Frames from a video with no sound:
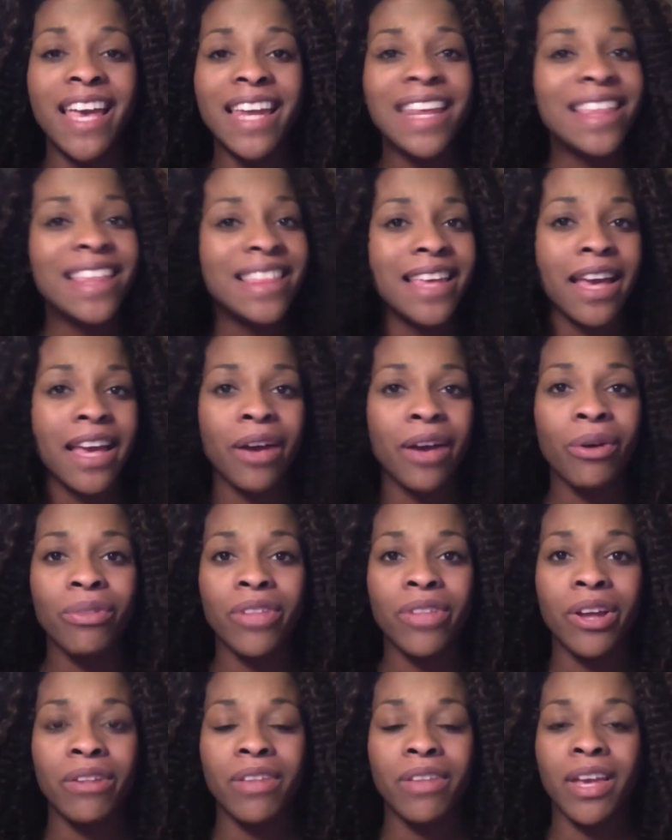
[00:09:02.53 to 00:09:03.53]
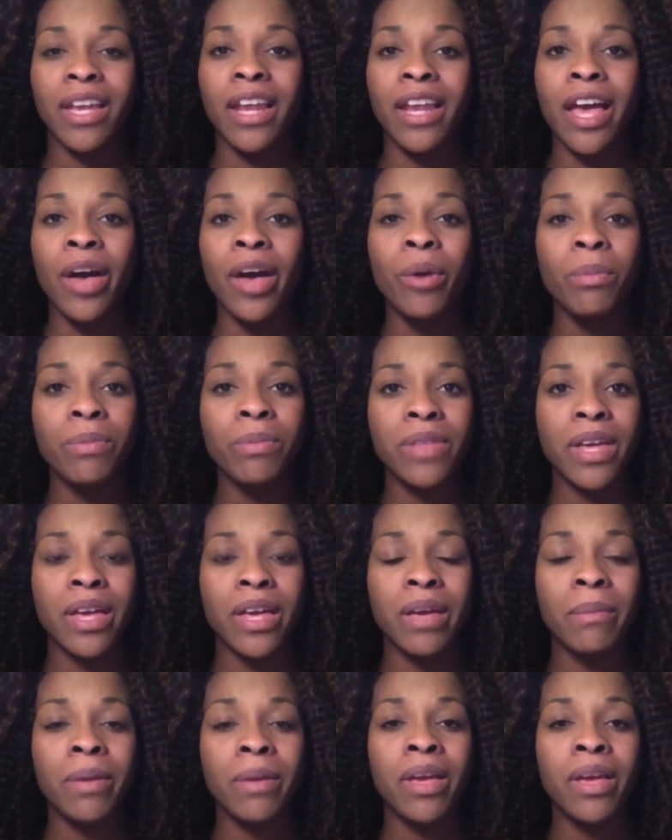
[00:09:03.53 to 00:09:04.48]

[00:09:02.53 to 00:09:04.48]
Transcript: anything out there that could help them